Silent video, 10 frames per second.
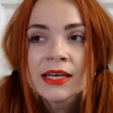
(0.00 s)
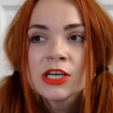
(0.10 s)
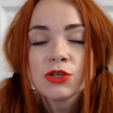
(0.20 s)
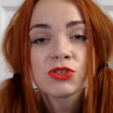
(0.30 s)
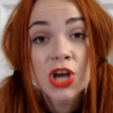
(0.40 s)

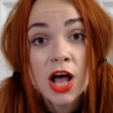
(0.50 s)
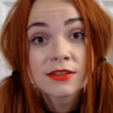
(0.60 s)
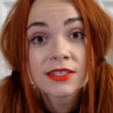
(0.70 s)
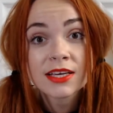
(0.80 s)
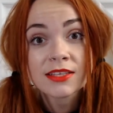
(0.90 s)
your
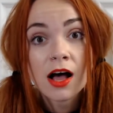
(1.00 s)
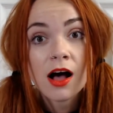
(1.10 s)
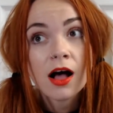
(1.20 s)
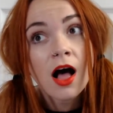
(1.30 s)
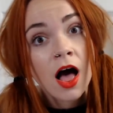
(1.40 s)
chances
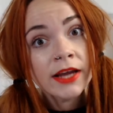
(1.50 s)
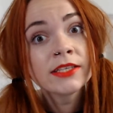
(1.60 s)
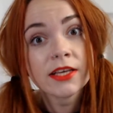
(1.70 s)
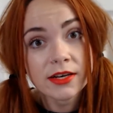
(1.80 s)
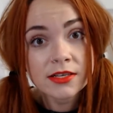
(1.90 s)
are
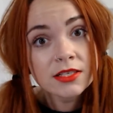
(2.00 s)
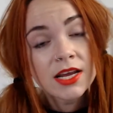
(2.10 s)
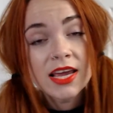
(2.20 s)
heightened